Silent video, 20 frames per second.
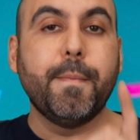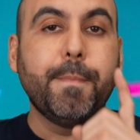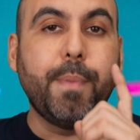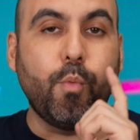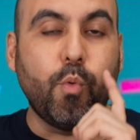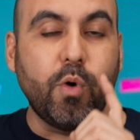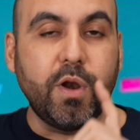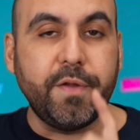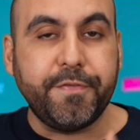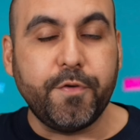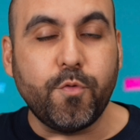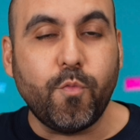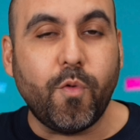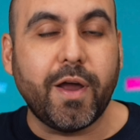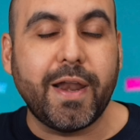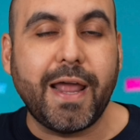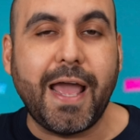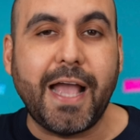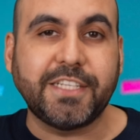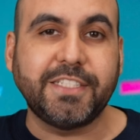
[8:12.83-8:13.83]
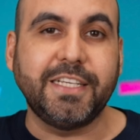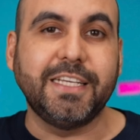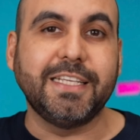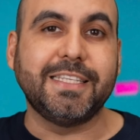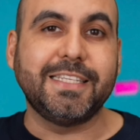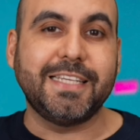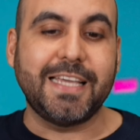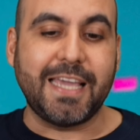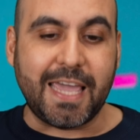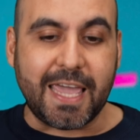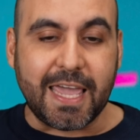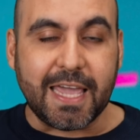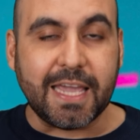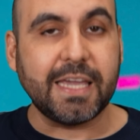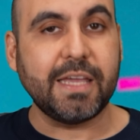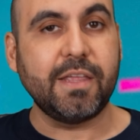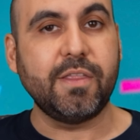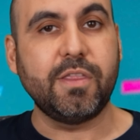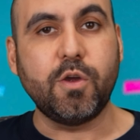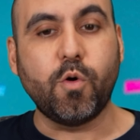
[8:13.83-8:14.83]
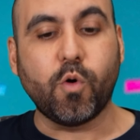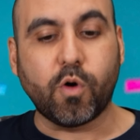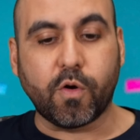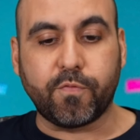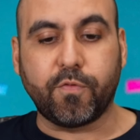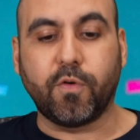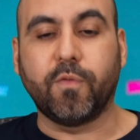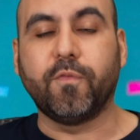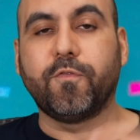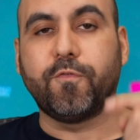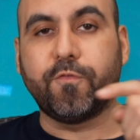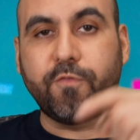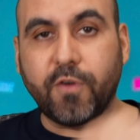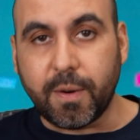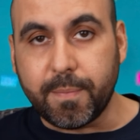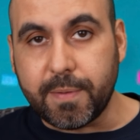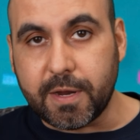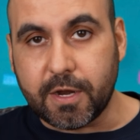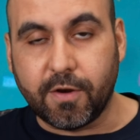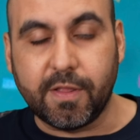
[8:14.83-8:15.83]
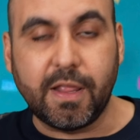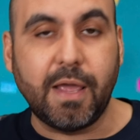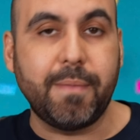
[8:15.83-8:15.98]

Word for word: But what if you want to actually take the order form from here?